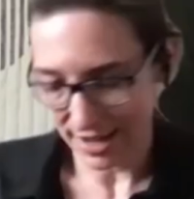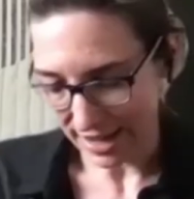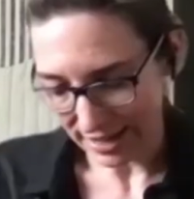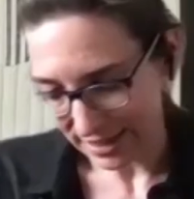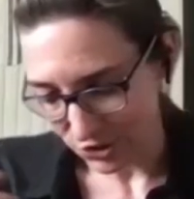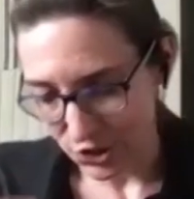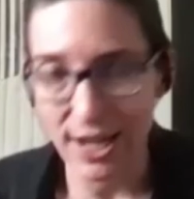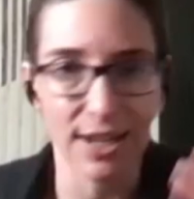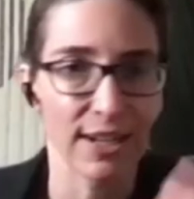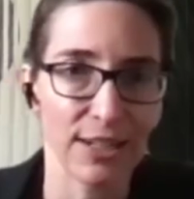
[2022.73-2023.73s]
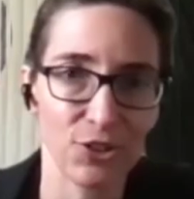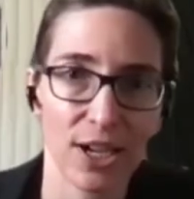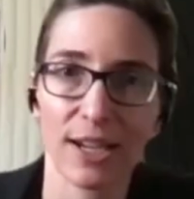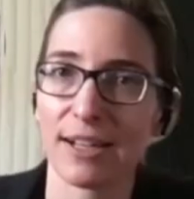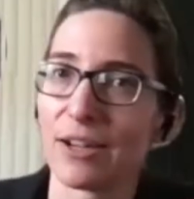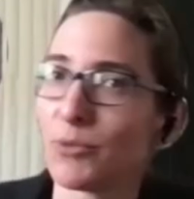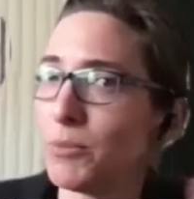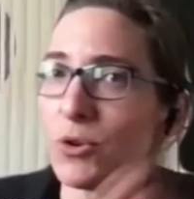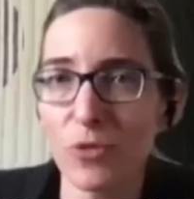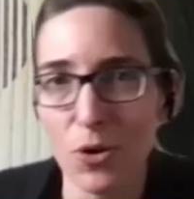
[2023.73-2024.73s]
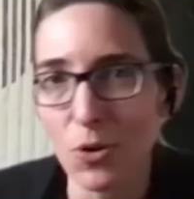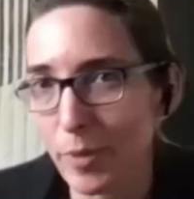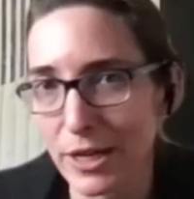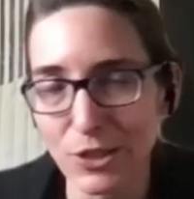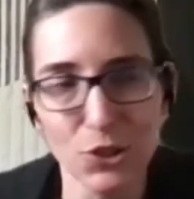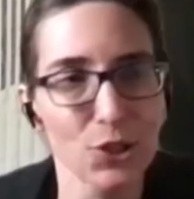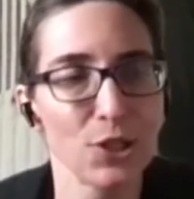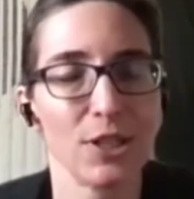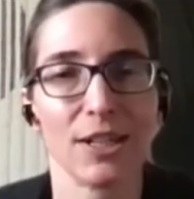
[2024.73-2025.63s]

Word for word: and I check and I check and I remove a whole bunch